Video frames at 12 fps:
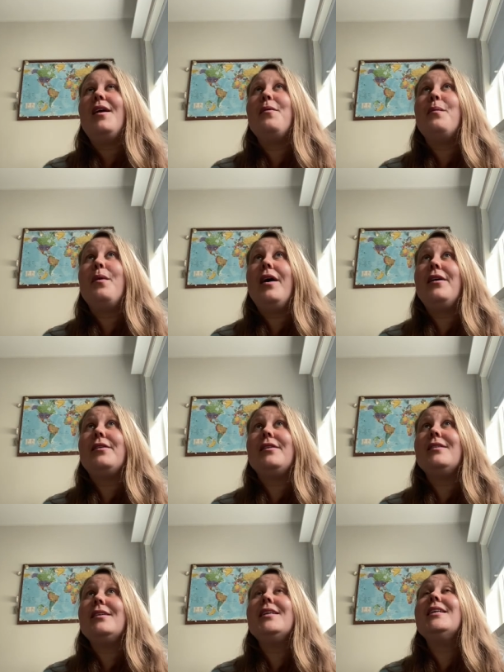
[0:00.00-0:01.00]

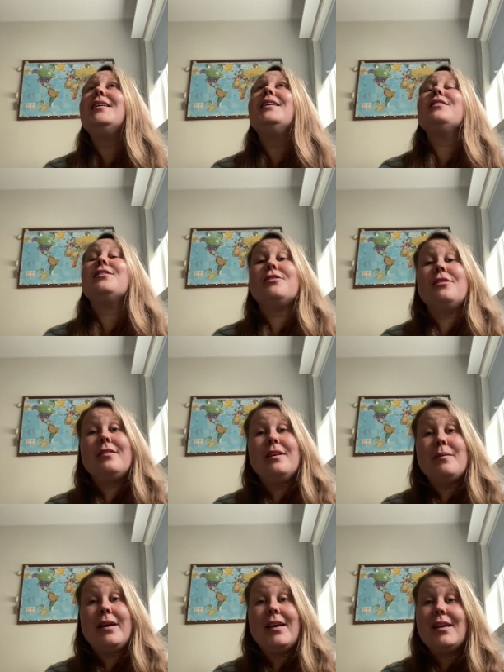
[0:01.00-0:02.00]
bridle. Sorry,
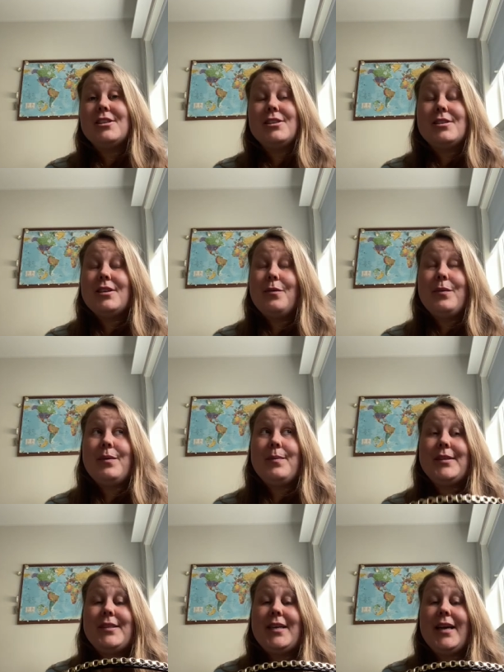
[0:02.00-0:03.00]
my English is not with me
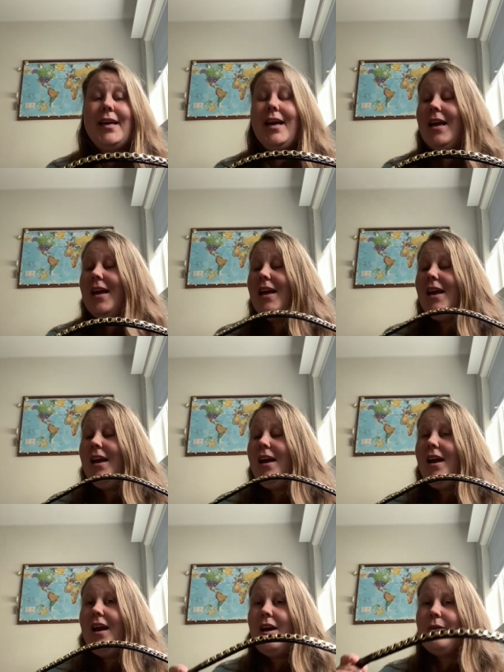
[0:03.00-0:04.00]
today.
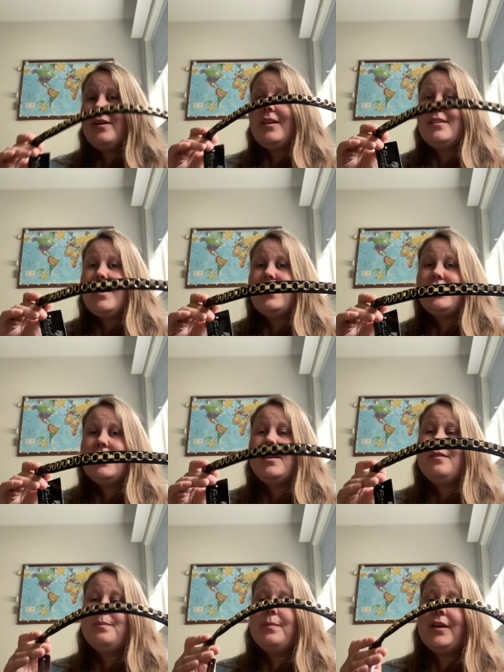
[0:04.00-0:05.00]
I will attach
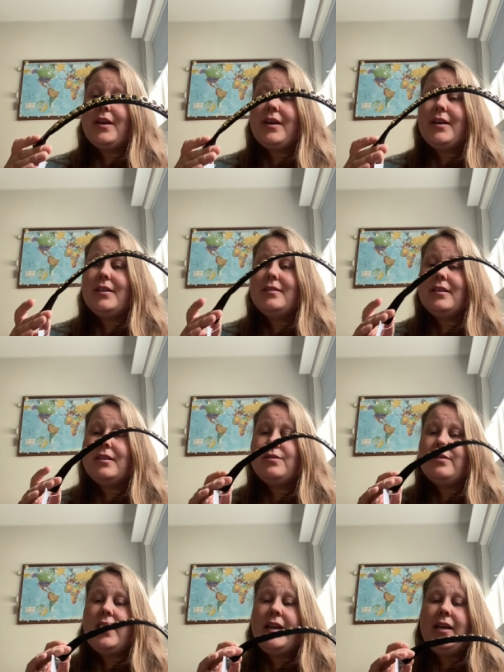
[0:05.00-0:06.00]
it, because it's
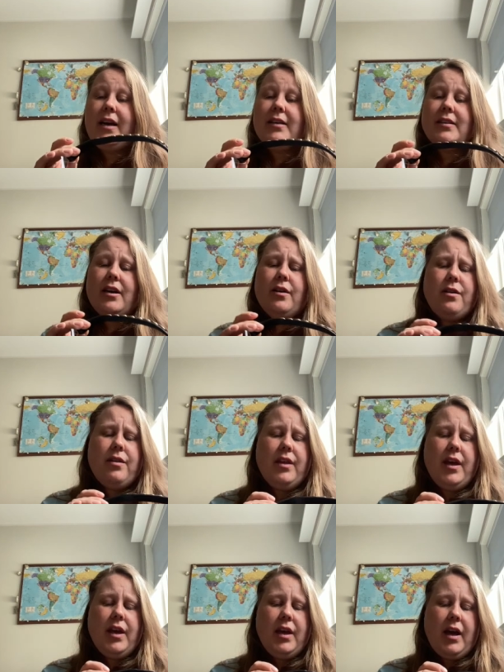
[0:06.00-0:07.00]
really nice. I don't
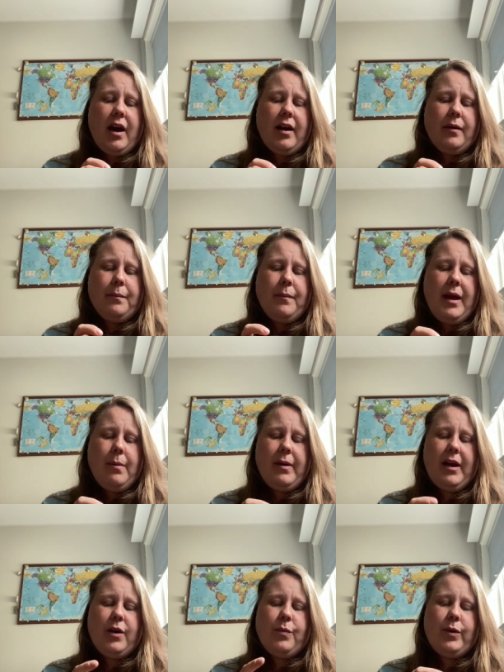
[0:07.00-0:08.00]
think
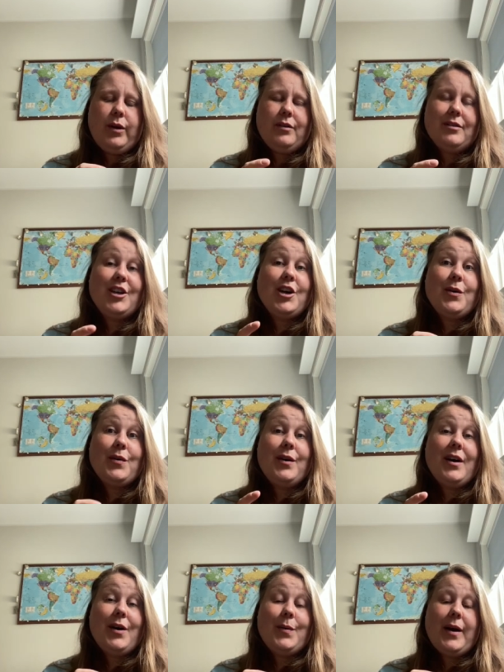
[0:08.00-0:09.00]
maybe it will go
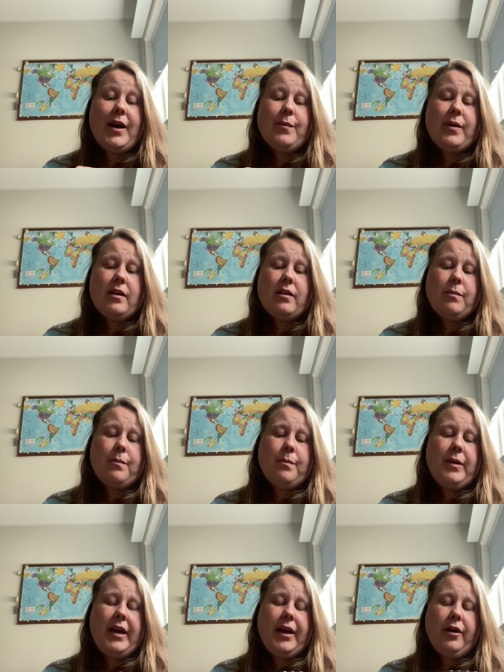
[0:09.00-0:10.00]
away with
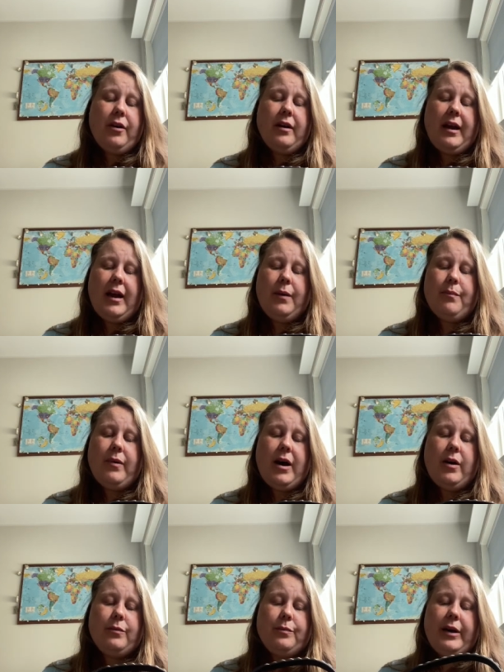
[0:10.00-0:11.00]
being on a
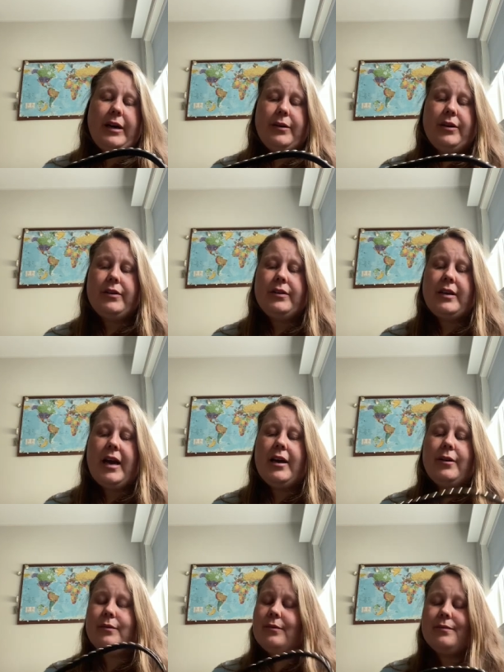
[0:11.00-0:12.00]
brown bridle.
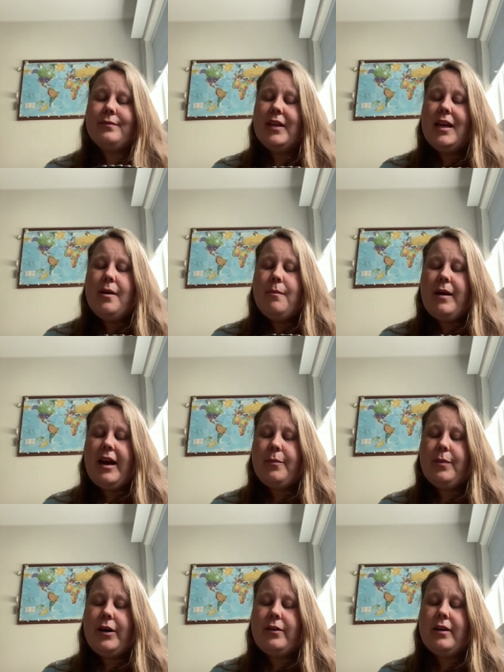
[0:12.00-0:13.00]
No, black
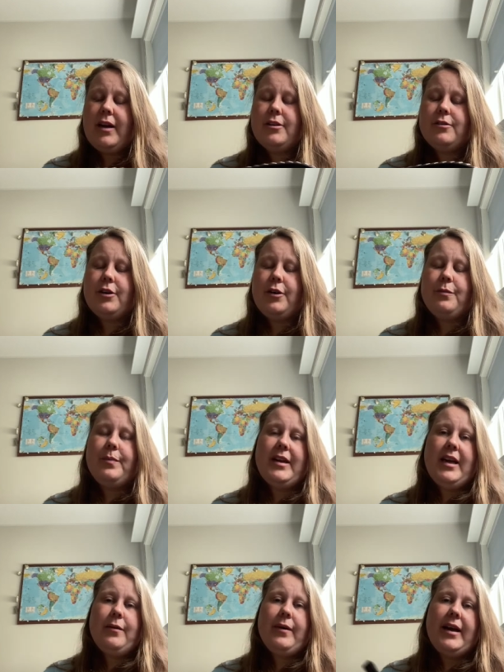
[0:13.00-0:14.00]
bridle, I don't know. But
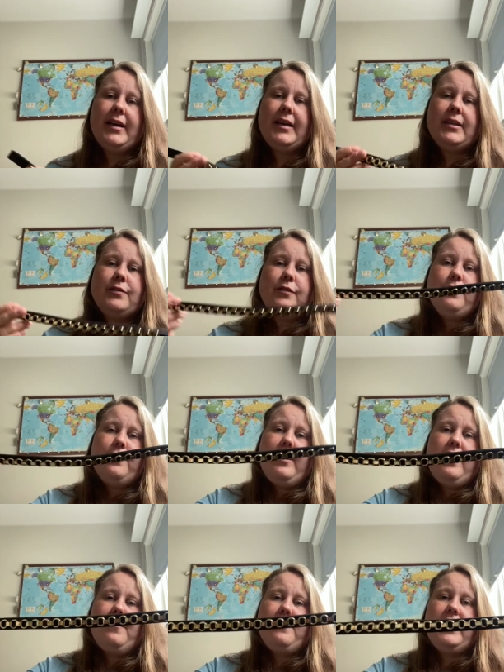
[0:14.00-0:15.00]
anyway, it's from
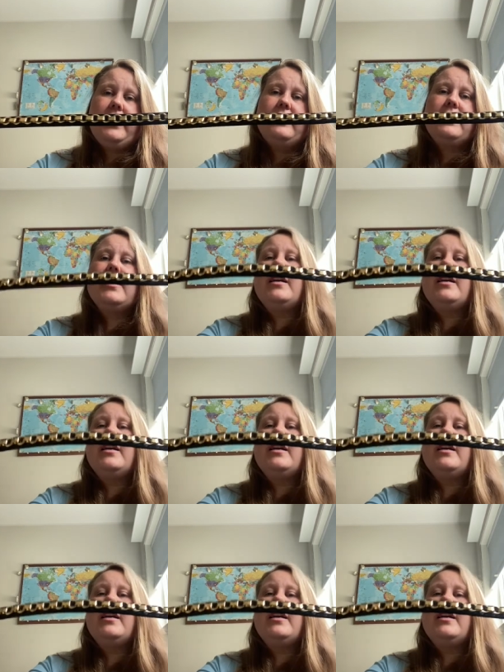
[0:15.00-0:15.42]
Fairfield.